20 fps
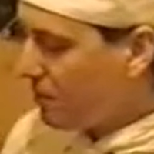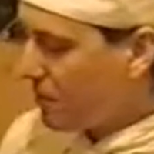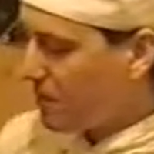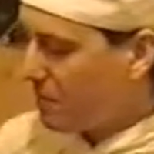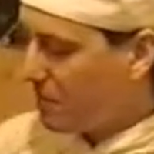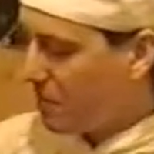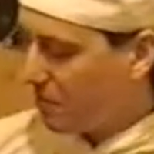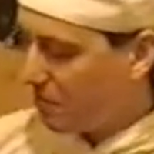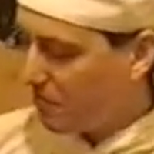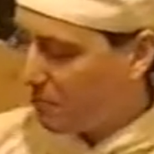
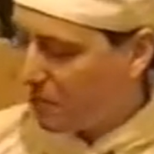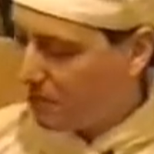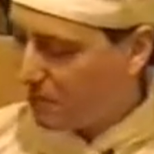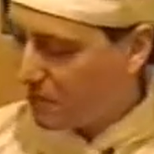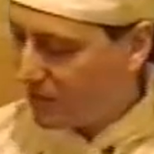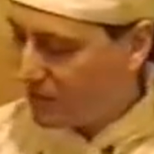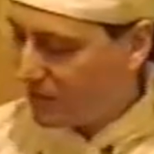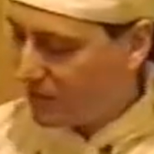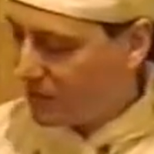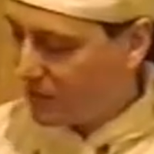but I mean
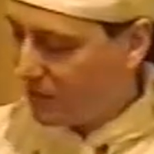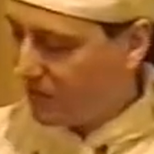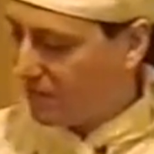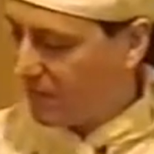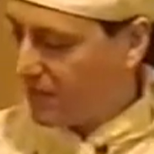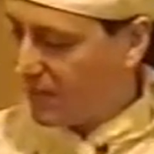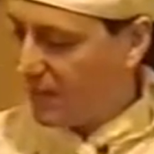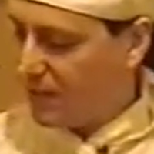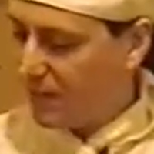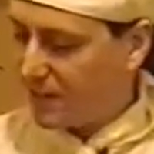what I'm going to do
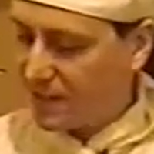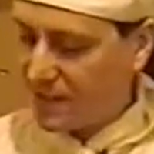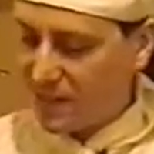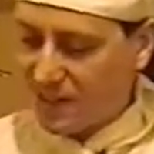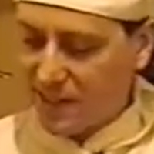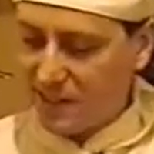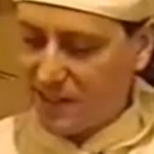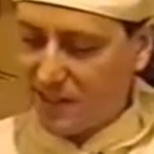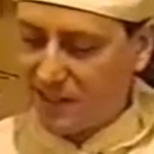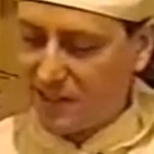first
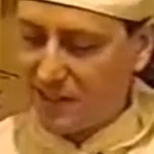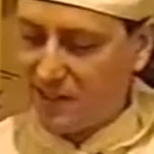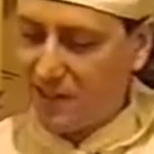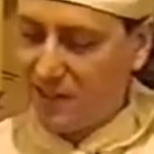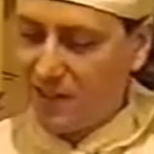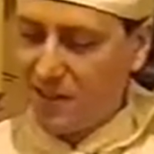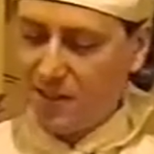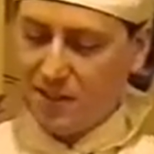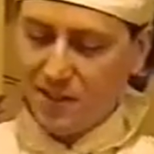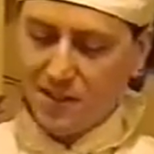is
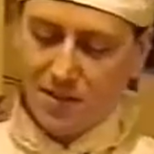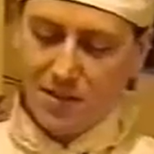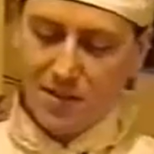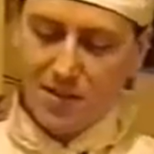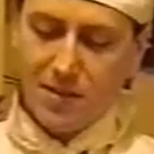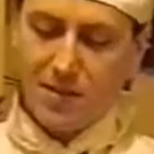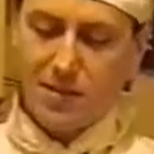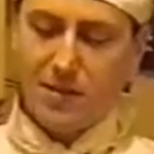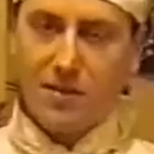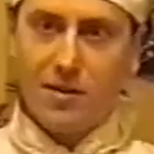
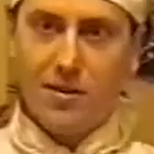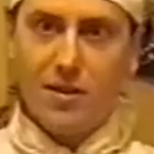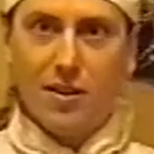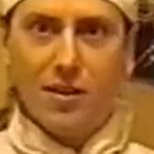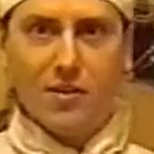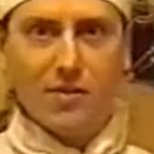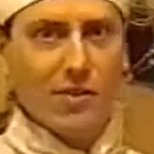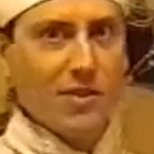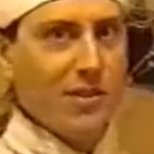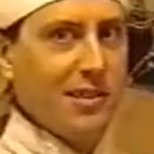
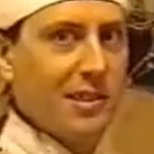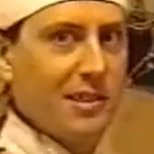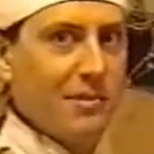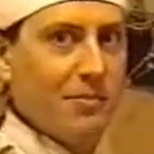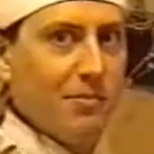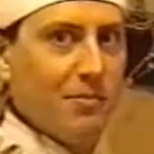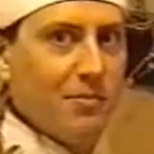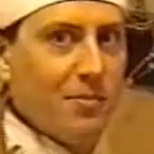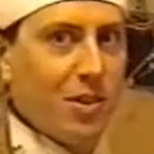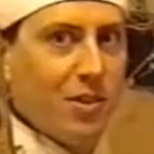I've got
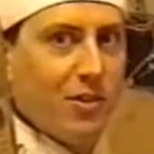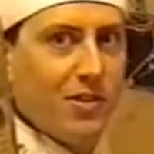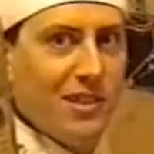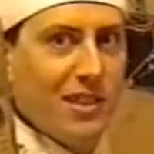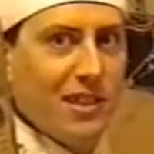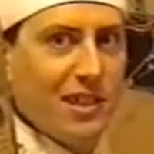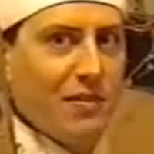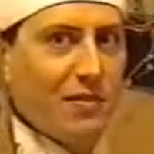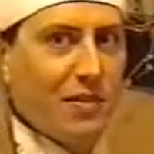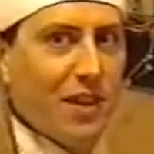some orange